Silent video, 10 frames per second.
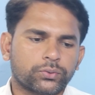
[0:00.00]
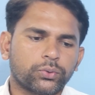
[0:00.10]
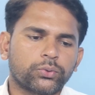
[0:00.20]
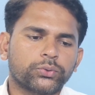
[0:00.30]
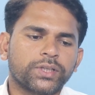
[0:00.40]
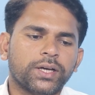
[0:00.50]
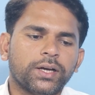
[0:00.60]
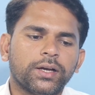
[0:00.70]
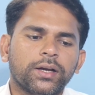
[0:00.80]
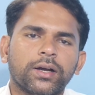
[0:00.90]
2 2 ja
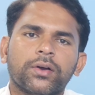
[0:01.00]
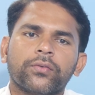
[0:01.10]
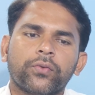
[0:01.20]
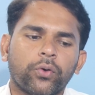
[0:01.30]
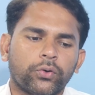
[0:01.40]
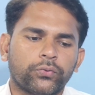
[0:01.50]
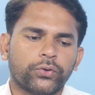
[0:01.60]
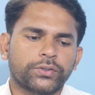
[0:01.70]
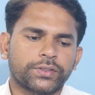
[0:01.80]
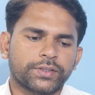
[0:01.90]
4,
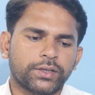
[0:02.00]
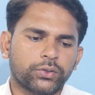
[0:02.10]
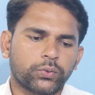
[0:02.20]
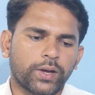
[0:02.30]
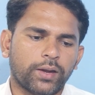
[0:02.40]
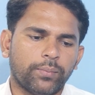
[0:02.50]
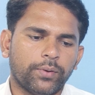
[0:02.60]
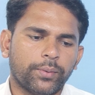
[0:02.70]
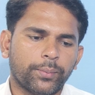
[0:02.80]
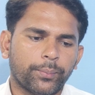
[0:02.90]
4 3 ja 12
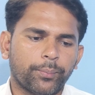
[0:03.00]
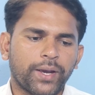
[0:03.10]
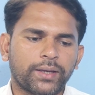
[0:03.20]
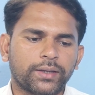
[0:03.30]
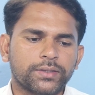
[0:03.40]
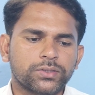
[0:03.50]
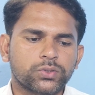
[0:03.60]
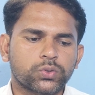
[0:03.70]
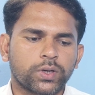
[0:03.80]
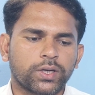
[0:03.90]
minus
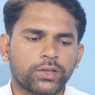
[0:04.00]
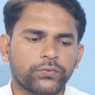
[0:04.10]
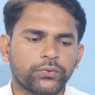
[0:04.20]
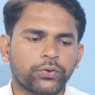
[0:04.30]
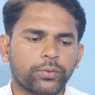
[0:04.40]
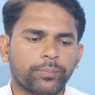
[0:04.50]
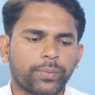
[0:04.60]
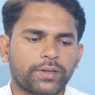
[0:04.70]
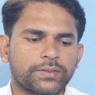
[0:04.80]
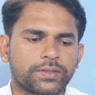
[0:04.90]
24
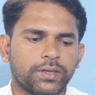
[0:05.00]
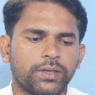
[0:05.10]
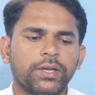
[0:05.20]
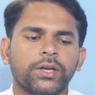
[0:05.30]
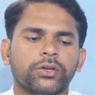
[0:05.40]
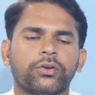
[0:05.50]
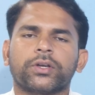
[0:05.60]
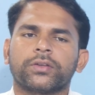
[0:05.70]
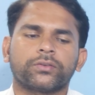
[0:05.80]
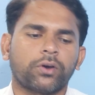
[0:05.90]
plus 3. Now you
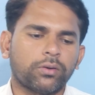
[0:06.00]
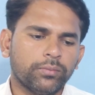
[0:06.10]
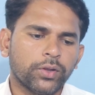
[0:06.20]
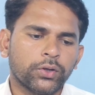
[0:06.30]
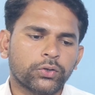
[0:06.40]
can solve